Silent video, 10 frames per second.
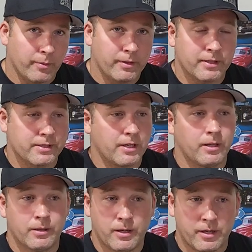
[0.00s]
it because
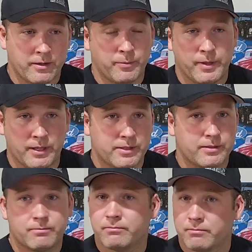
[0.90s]
a lot of the
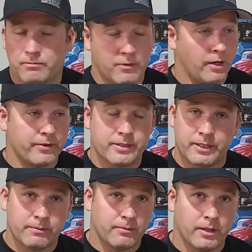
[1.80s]
pits,
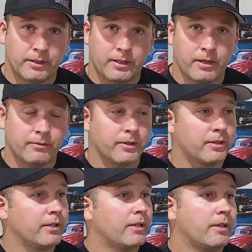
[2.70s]
obviously
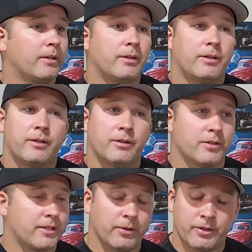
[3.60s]
uncovered, you're
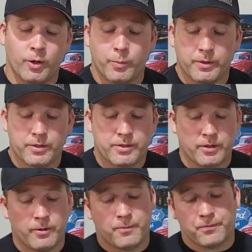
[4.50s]
just out in the open.
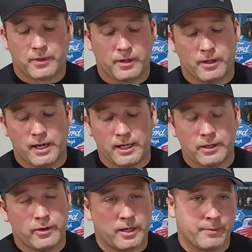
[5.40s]
So highly
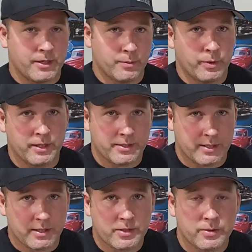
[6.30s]
recommend you bring
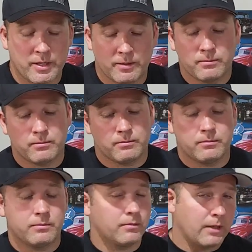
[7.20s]
sunscreen,
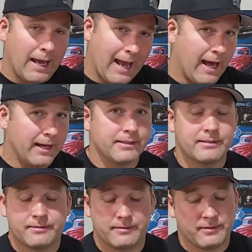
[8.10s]
a
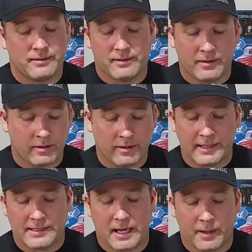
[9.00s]
hat, all of
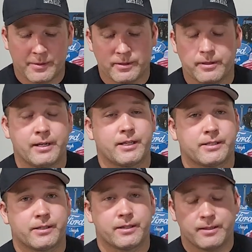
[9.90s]
that's absolutely
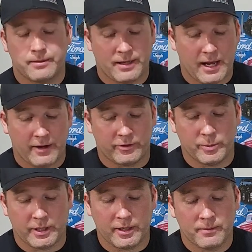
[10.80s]
necessary. Have to
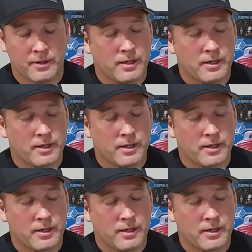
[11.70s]
bring it.